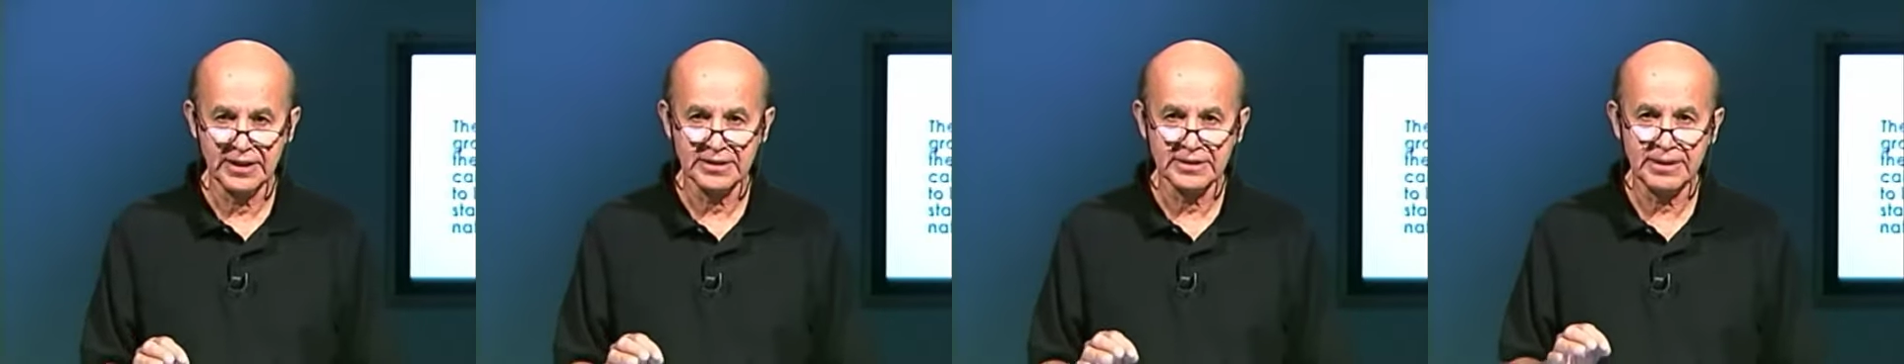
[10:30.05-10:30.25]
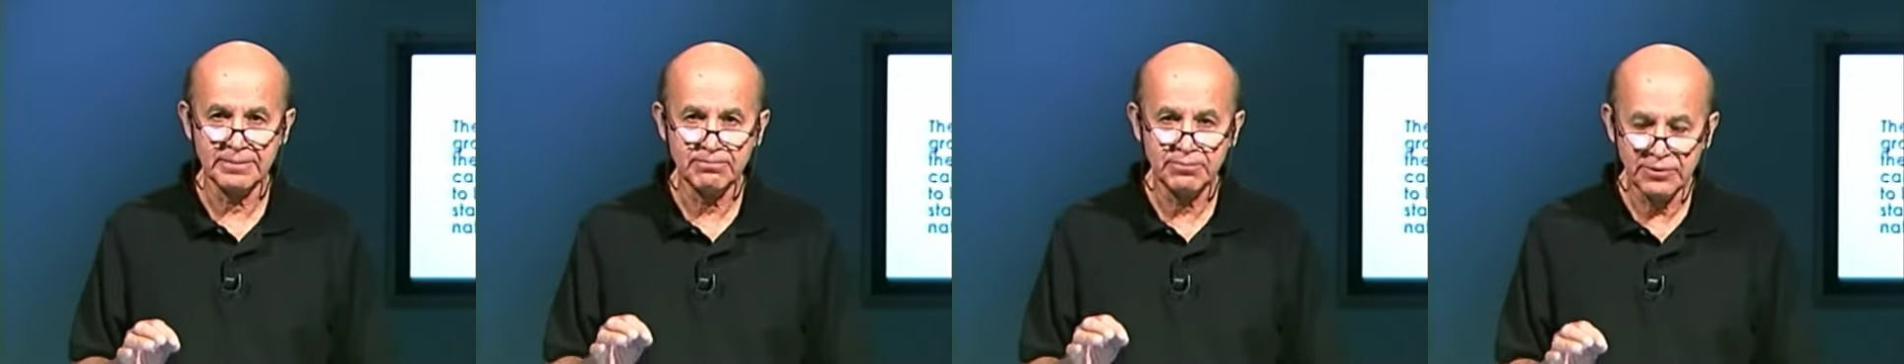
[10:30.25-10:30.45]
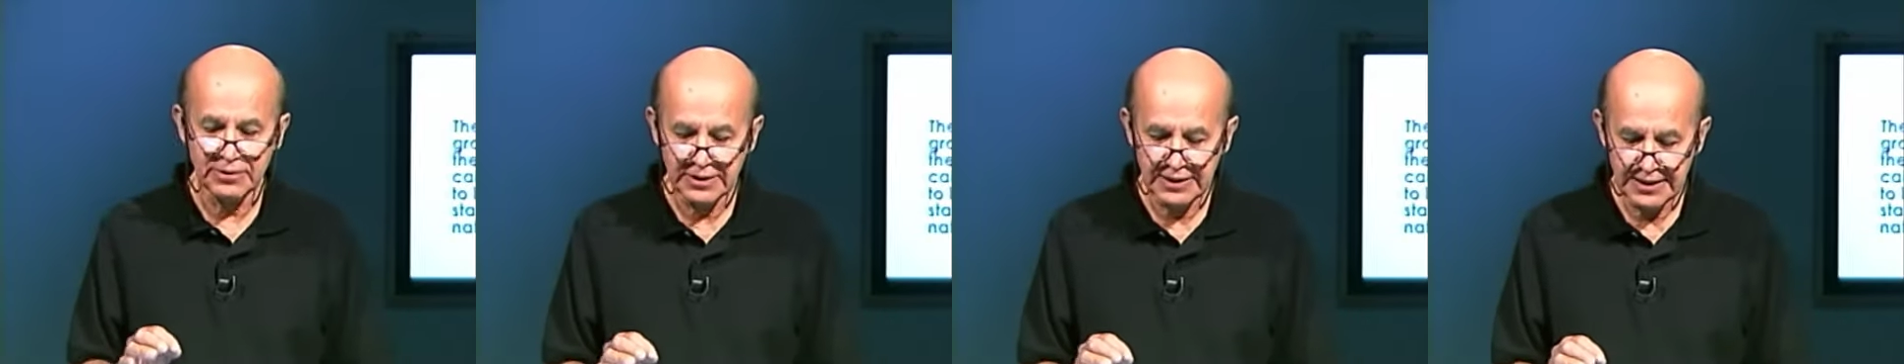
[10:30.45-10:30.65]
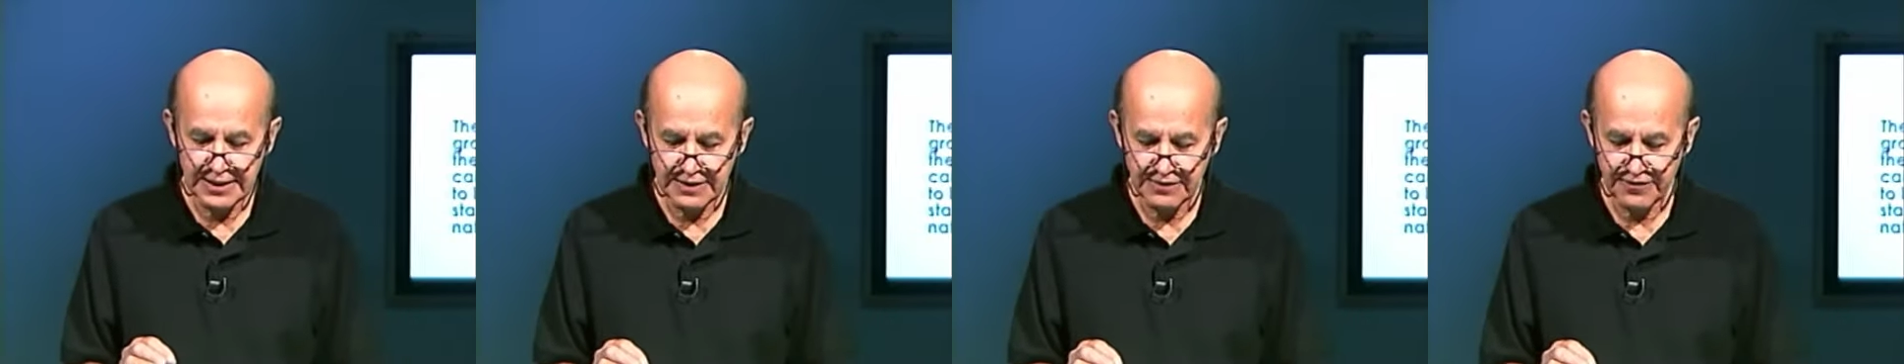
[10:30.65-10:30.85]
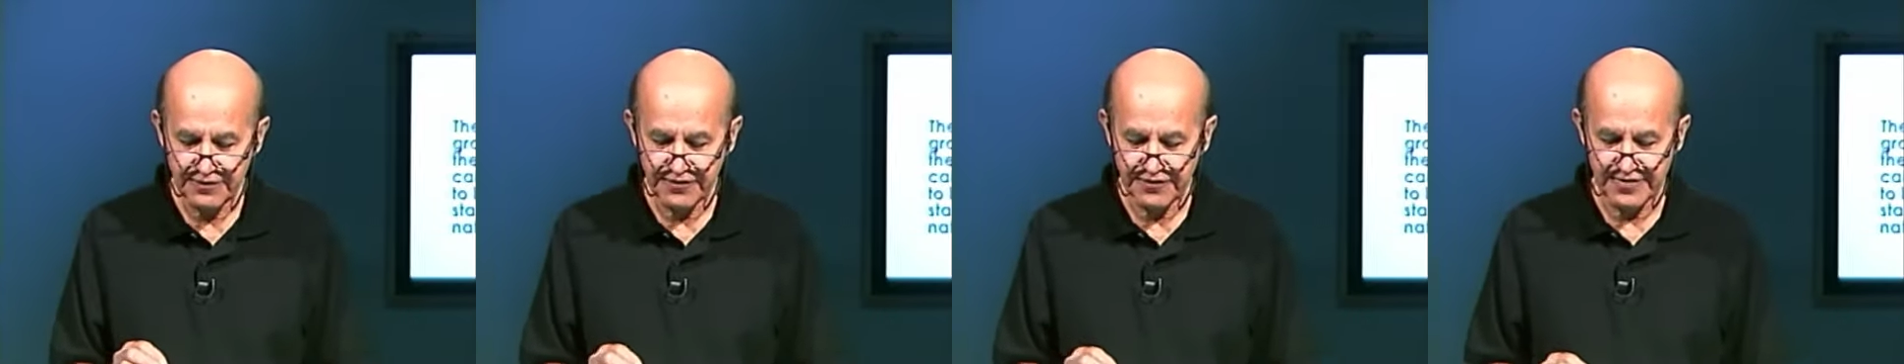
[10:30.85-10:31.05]
The
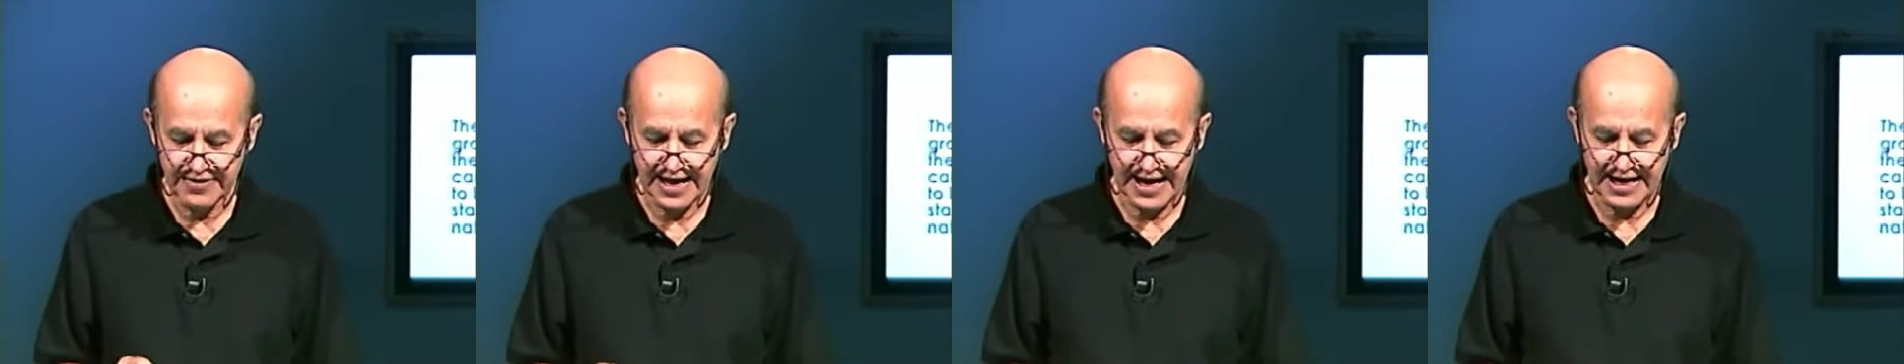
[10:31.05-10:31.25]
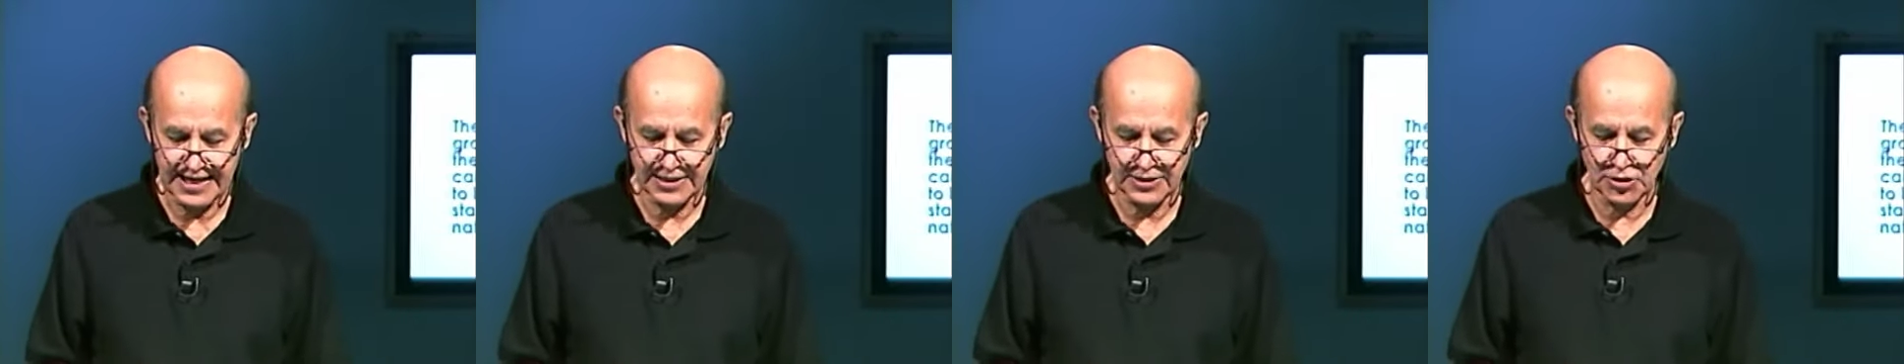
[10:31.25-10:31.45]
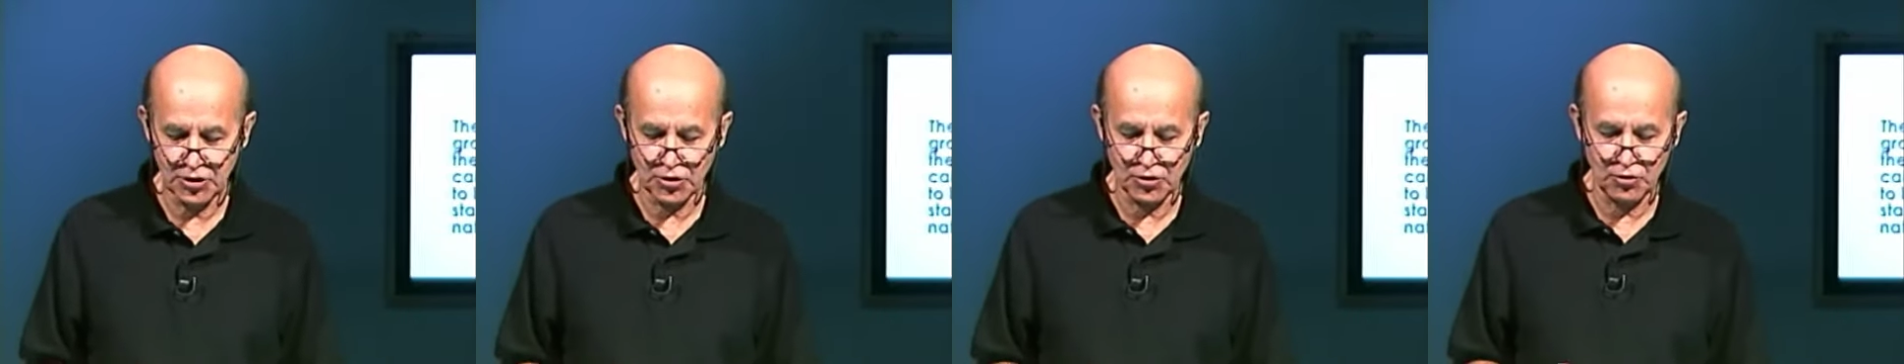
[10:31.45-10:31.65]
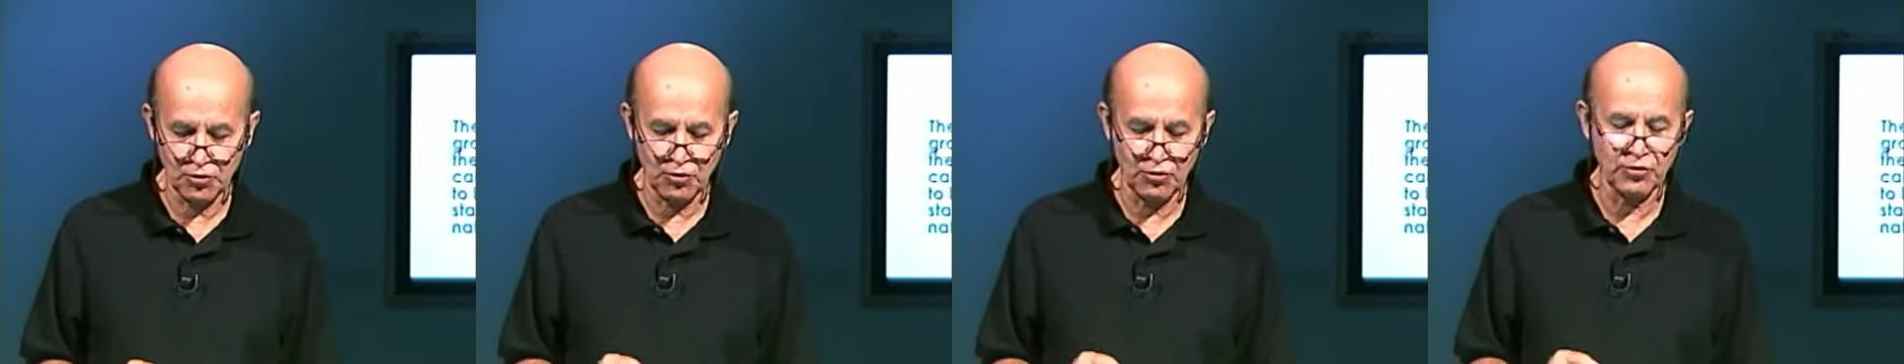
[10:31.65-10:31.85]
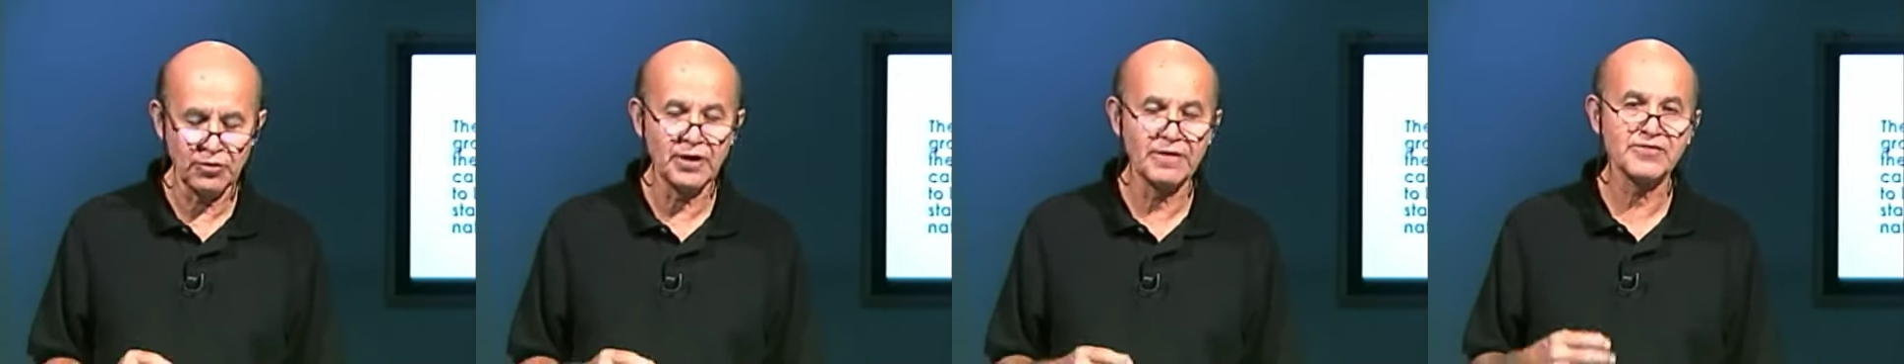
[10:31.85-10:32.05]
belief that the goal